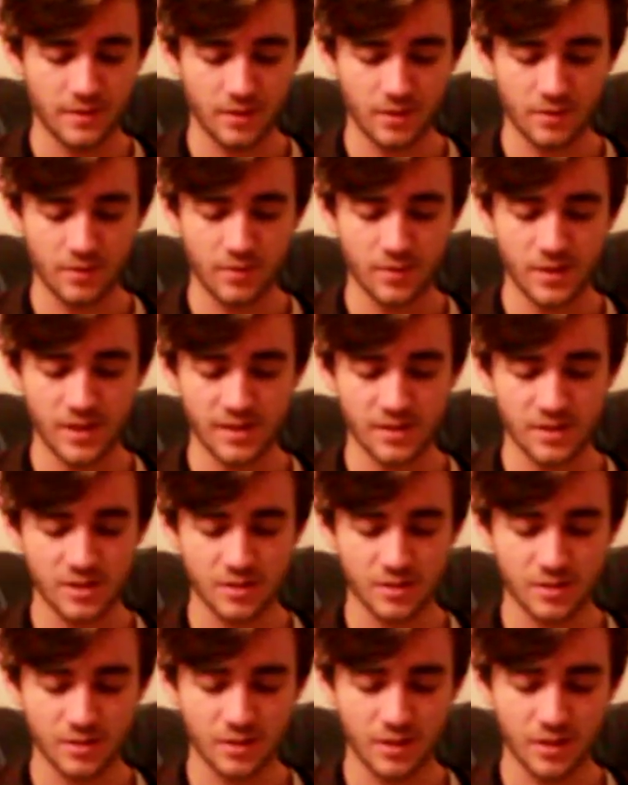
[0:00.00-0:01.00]

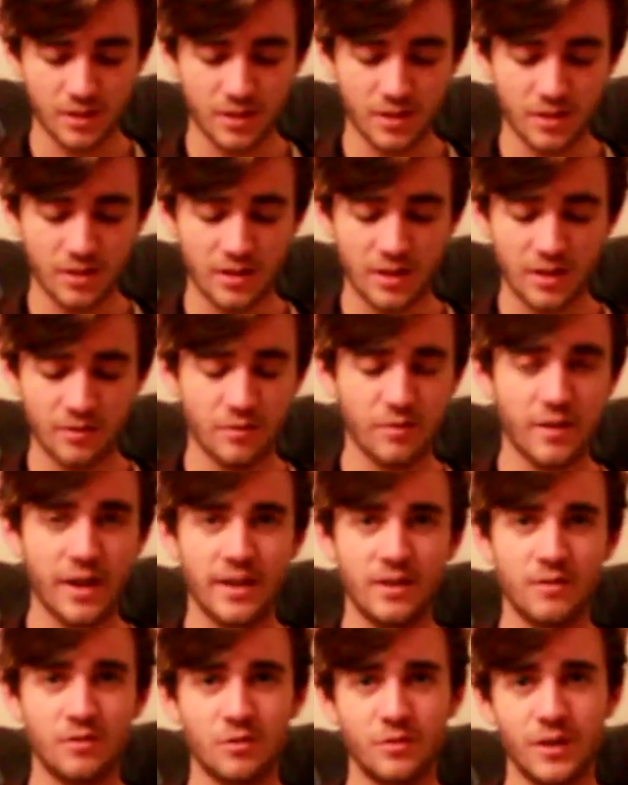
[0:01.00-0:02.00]
Things like a love of
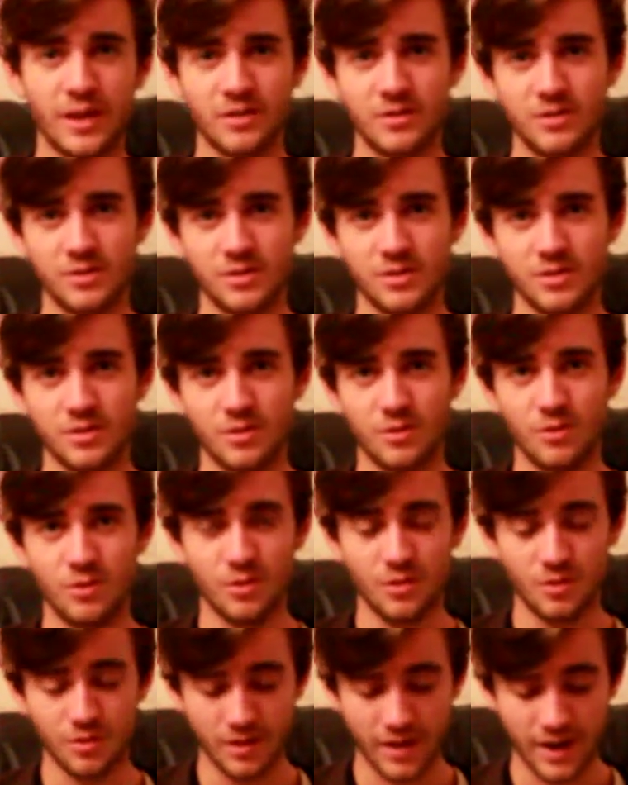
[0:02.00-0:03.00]
hate of directors
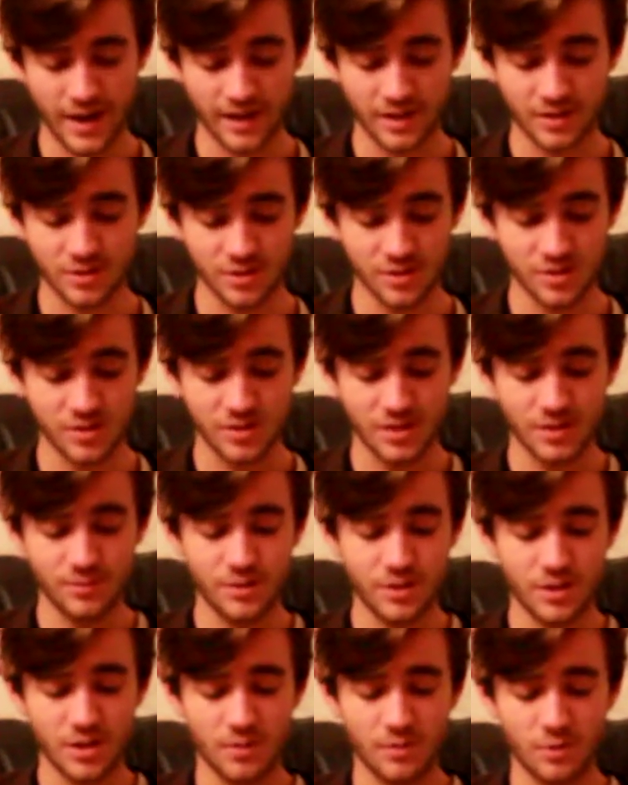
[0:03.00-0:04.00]
or actors seem
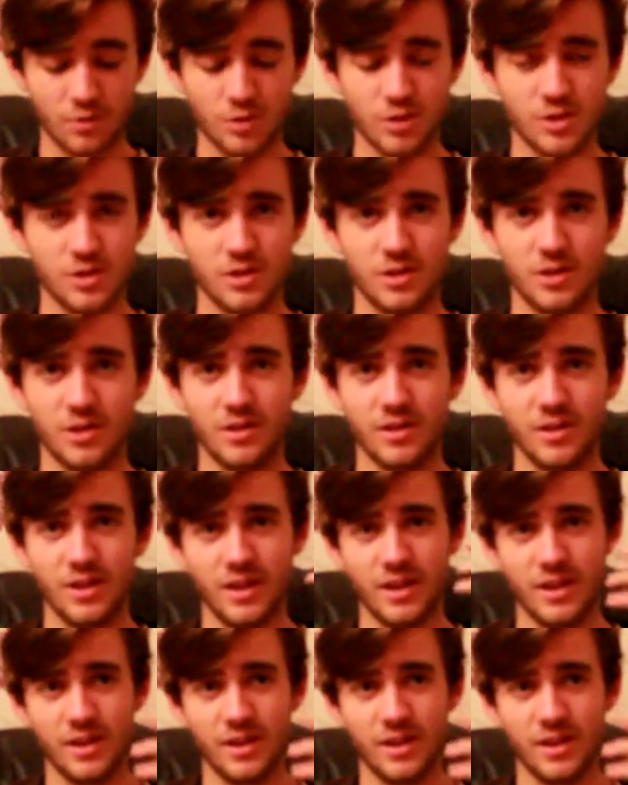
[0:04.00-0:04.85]
to come across a lot